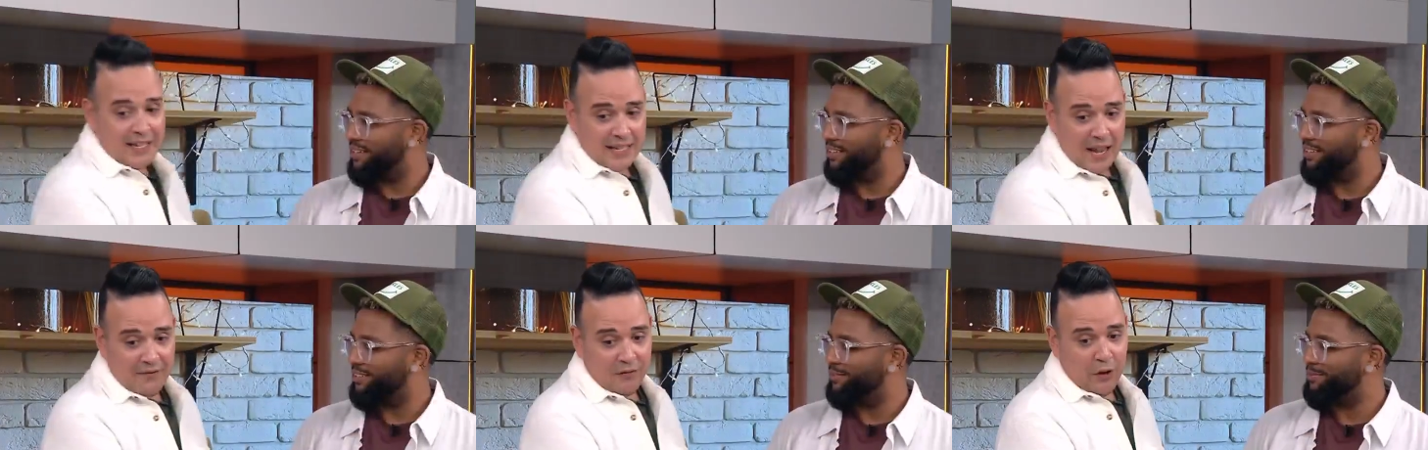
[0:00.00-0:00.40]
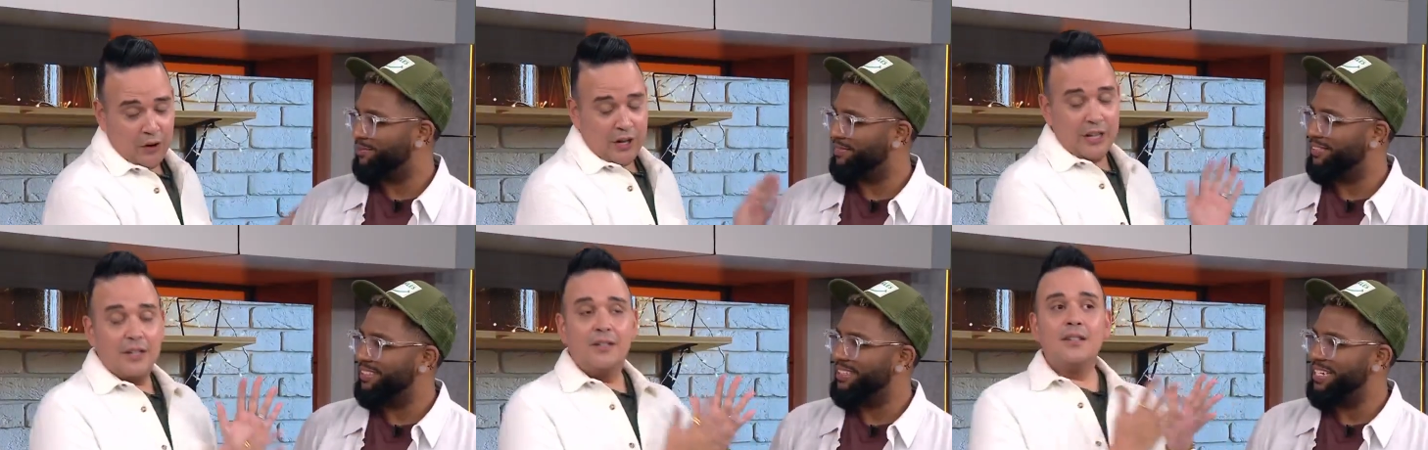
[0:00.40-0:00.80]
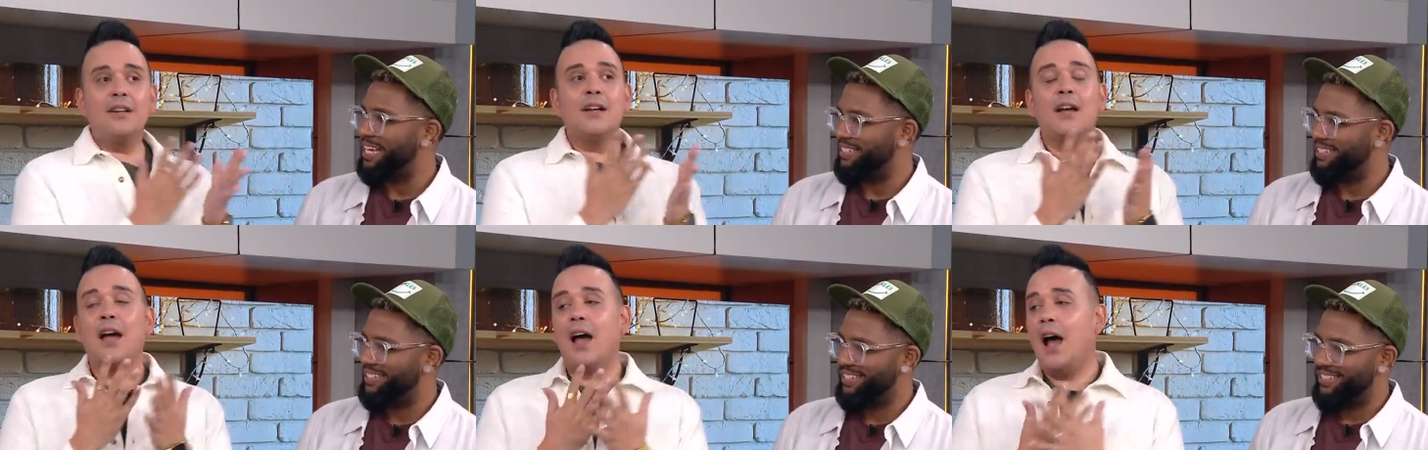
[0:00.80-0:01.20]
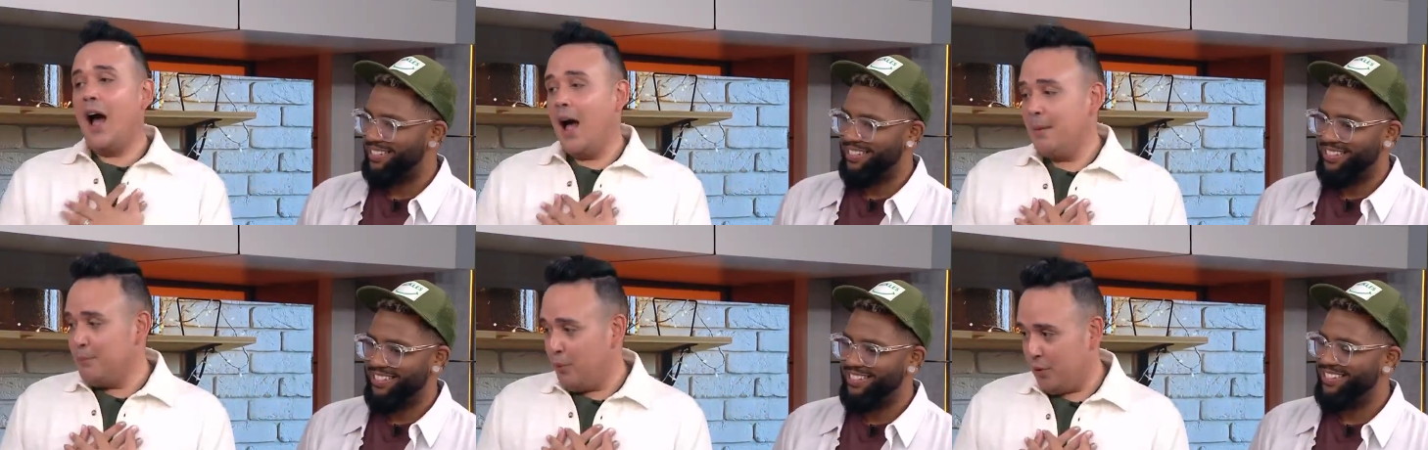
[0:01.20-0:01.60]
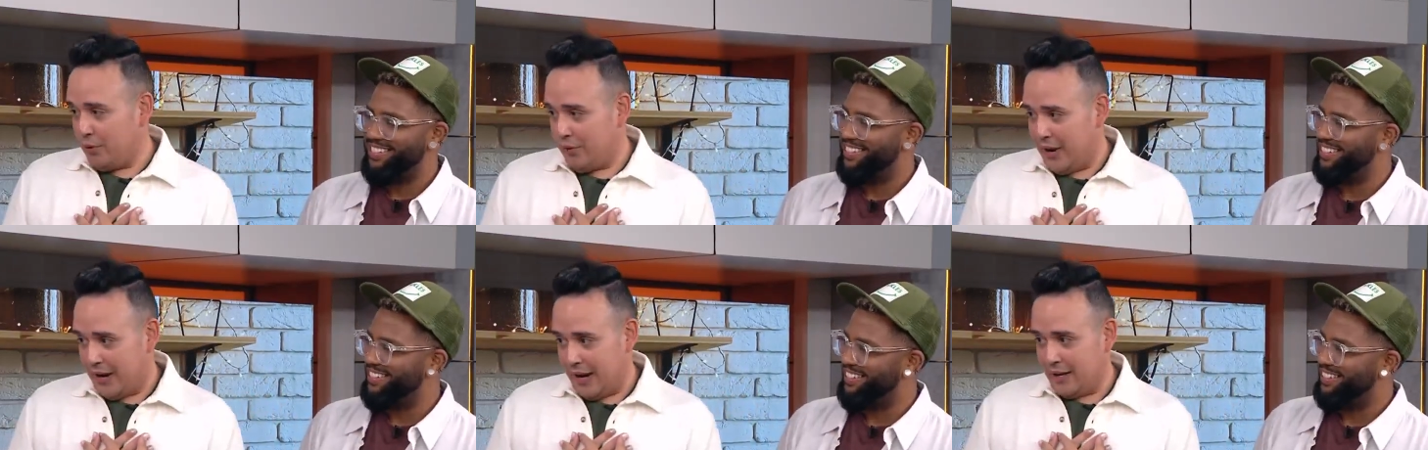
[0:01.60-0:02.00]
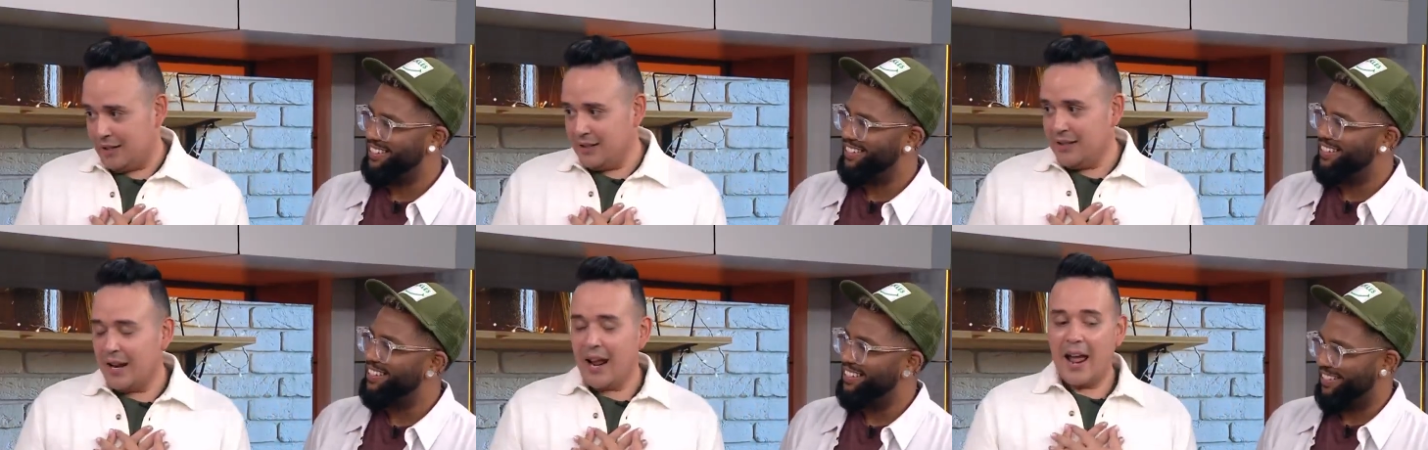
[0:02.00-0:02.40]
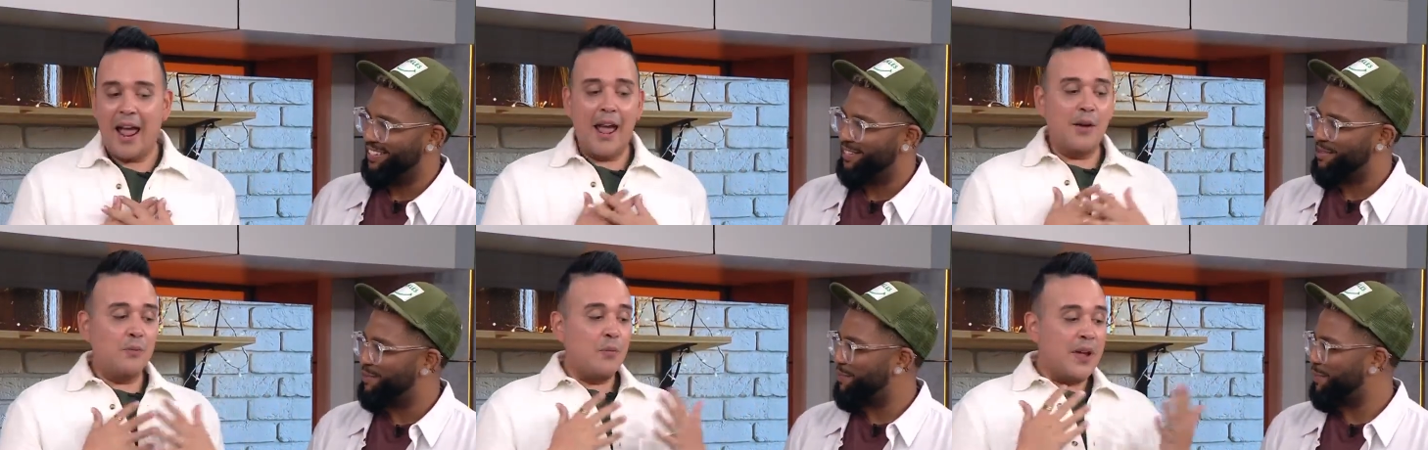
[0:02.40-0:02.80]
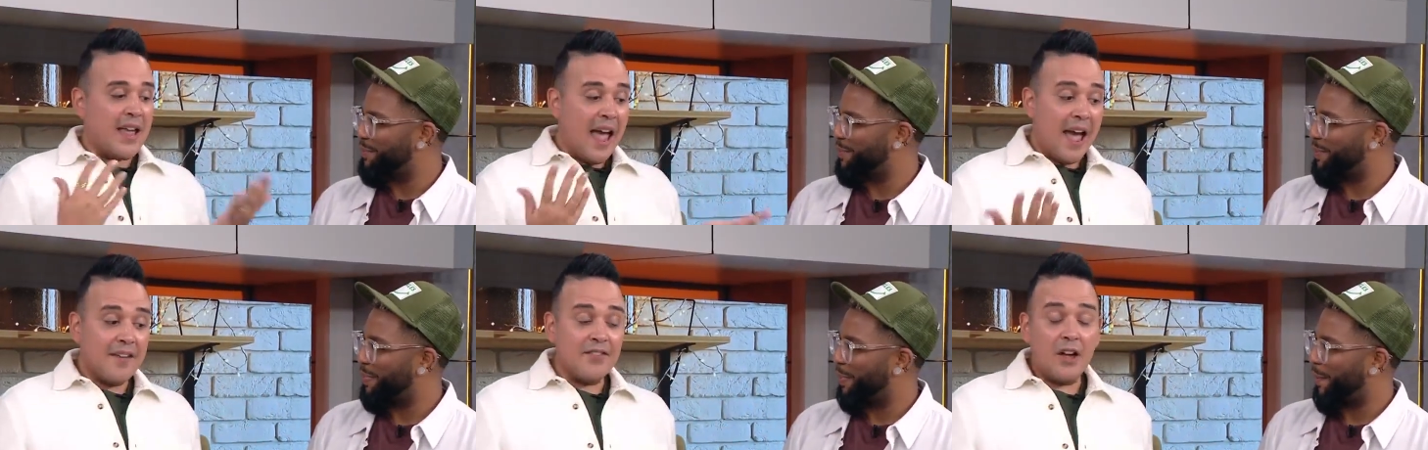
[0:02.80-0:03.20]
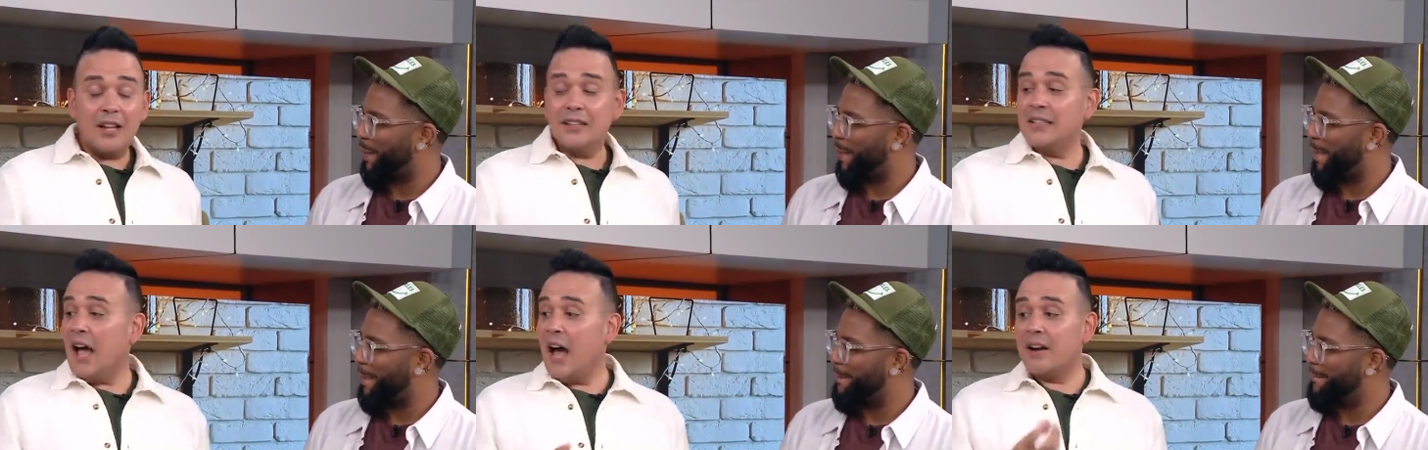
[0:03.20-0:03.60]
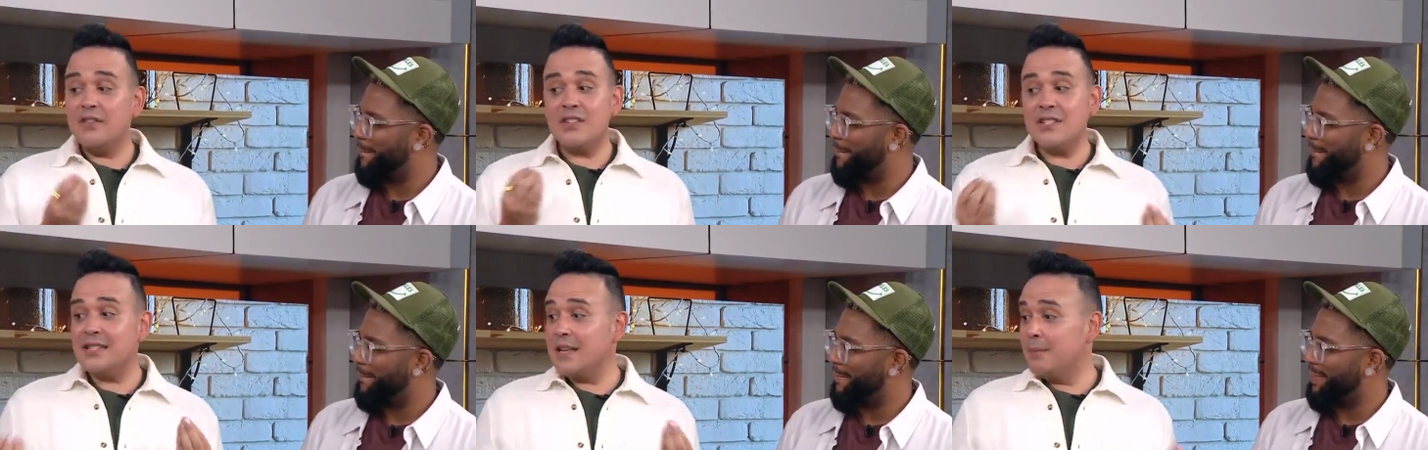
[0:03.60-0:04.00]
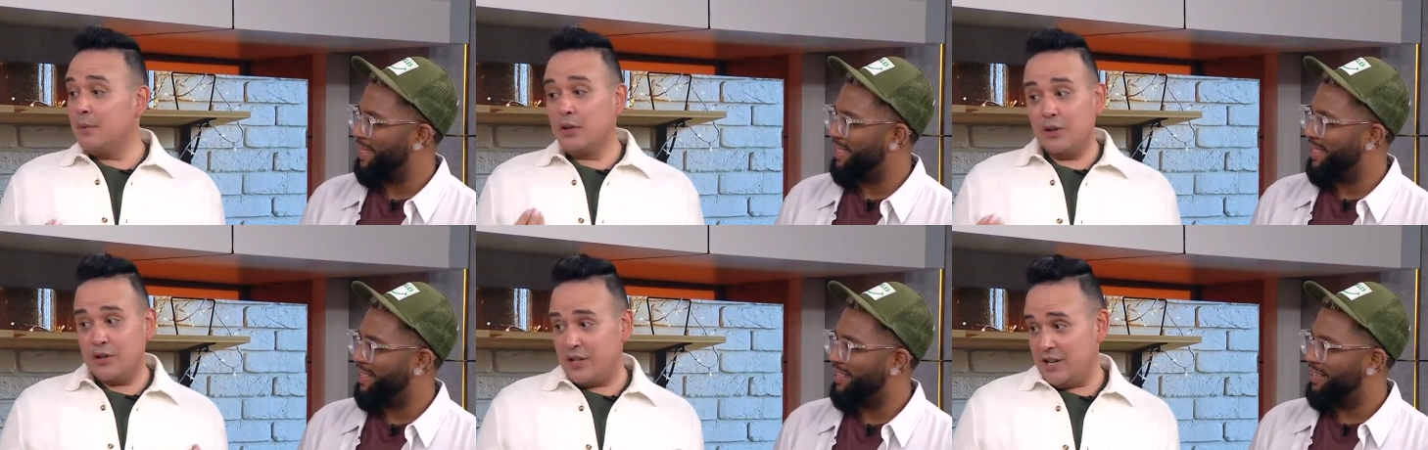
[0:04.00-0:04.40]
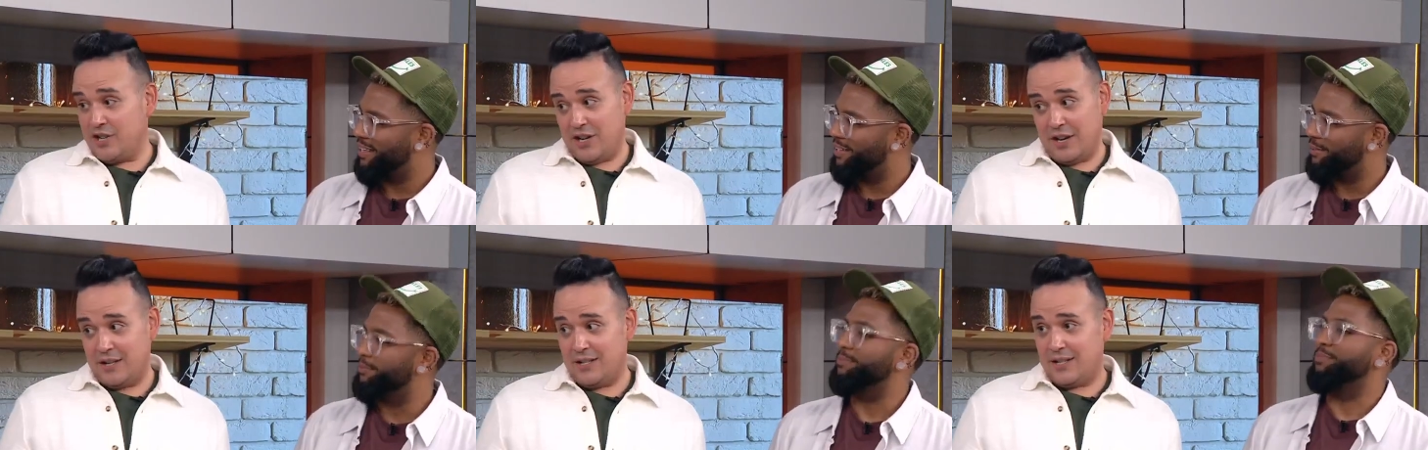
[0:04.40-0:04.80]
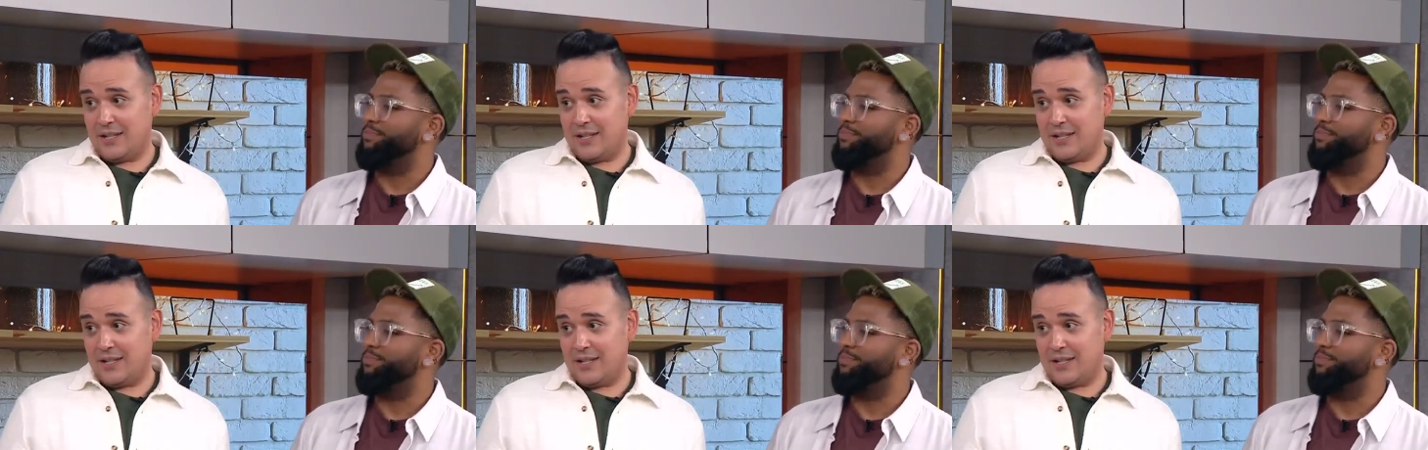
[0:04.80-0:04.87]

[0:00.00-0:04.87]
Speaker 1: is Cape Verdean. Yes. I'm Puerto Rican, mm -hmm. and we have a lot of similar dishes.